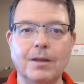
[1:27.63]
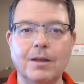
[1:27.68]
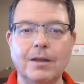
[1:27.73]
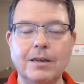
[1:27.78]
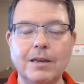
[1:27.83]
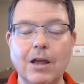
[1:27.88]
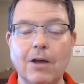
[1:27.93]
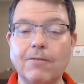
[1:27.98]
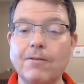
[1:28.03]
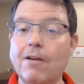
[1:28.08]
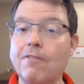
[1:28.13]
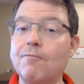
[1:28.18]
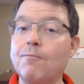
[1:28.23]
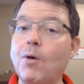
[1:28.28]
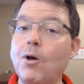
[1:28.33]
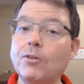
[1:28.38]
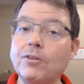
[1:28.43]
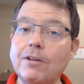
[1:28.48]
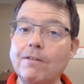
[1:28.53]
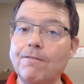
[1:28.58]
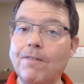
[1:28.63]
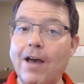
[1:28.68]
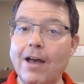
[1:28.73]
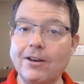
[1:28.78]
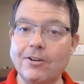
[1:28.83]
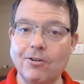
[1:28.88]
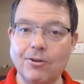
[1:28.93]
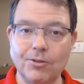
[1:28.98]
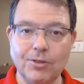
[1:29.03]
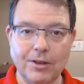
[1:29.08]
Now, if you have
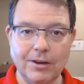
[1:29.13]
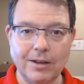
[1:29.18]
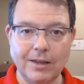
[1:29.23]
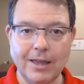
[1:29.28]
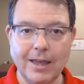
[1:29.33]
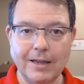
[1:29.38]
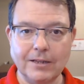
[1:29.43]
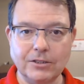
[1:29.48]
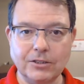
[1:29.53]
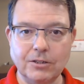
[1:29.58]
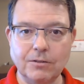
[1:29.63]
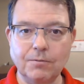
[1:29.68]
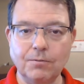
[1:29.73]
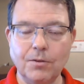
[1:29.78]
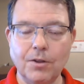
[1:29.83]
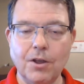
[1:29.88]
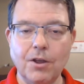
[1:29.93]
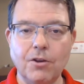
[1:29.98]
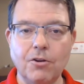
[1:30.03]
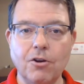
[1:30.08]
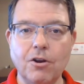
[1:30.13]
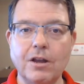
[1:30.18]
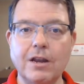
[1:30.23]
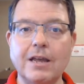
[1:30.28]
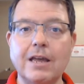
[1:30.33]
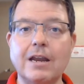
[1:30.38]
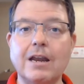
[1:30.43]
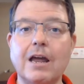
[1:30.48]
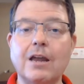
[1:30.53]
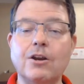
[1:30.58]
multi-factor authentication, you're going
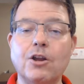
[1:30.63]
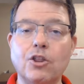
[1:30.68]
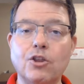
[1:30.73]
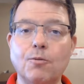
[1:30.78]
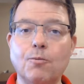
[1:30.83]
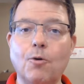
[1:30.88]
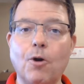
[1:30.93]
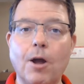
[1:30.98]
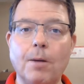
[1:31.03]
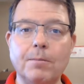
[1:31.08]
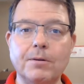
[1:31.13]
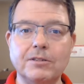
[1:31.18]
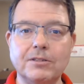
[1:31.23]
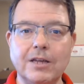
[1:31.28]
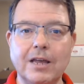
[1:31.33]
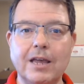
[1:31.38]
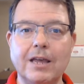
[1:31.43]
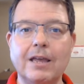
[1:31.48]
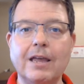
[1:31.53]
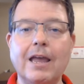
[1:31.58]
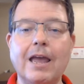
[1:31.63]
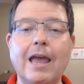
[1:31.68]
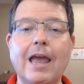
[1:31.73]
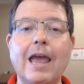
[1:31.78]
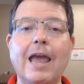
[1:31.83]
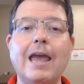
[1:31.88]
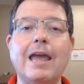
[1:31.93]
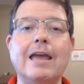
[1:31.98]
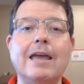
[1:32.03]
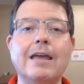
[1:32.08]
to get another prompt saying,
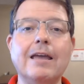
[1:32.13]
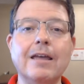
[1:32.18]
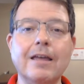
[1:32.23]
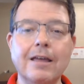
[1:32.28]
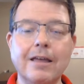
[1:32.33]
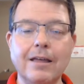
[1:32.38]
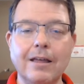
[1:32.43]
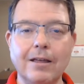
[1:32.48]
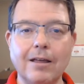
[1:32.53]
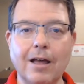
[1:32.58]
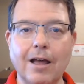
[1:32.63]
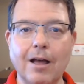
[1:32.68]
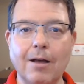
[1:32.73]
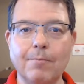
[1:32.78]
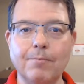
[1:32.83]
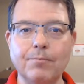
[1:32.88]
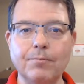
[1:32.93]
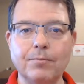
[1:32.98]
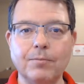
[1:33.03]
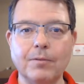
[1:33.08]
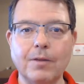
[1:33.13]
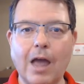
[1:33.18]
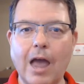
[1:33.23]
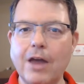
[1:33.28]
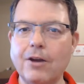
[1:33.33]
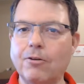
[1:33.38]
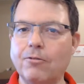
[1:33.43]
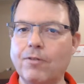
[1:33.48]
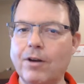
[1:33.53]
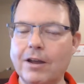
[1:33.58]
hey,
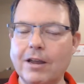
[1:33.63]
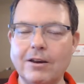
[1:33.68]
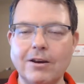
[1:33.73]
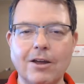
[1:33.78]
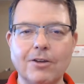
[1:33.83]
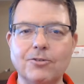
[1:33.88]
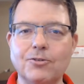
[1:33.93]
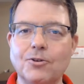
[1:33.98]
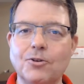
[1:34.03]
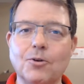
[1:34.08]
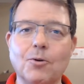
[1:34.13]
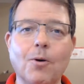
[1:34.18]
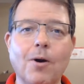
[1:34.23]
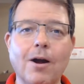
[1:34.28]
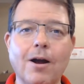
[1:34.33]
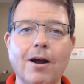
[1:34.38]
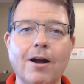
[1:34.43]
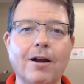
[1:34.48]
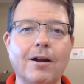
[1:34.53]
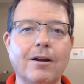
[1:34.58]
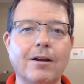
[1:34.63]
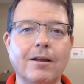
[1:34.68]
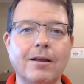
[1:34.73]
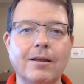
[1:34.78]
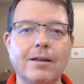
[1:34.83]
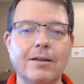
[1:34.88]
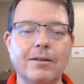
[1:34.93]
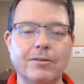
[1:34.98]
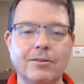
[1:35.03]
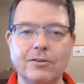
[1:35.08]
I don't recognize who you are.
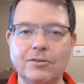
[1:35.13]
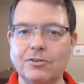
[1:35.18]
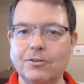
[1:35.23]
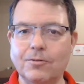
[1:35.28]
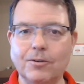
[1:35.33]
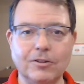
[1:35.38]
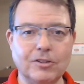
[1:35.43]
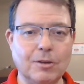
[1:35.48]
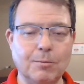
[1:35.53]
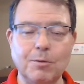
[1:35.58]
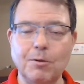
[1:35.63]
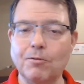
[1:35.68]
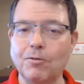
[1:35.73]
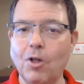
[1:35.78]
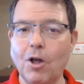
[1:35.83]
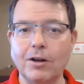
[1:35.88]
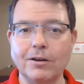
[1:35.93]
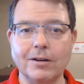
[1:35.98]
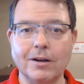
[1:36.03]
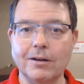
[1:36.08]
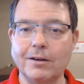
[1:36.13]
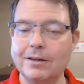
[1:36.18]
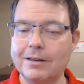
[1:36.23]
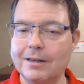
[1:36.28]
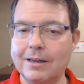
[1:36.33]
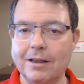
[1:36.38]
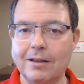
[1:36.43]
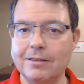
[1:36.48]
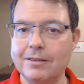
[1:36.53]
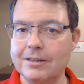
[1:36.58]
This is the first time you've logged on
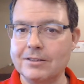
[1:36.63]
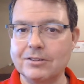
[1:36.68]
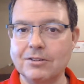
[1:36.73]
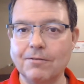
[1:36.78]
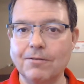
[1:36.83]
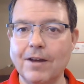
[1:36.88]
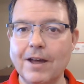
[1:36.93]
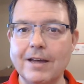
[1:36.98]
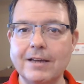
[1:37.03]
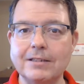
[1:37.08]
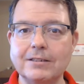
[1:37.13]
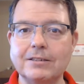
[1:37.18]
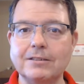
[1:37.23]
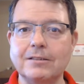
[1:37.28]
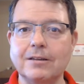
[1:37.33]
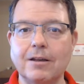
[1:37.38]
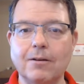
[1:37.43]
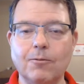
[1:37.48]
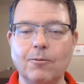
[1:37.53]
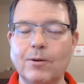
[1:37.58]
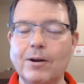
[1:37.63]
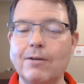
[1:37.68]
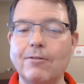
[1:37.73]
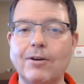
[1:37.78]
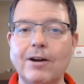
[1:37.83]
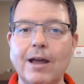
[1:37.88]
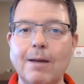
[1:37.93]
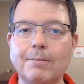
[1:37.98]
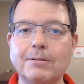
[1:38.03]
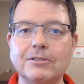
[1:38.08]
this device, whatever
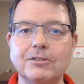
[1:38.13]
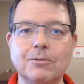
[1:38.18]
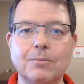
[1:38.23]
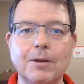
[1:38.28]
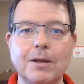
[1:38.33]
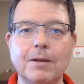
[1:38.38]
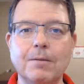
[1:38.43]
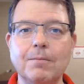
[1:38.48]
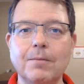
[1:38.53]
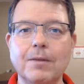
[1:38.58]
it happens to be.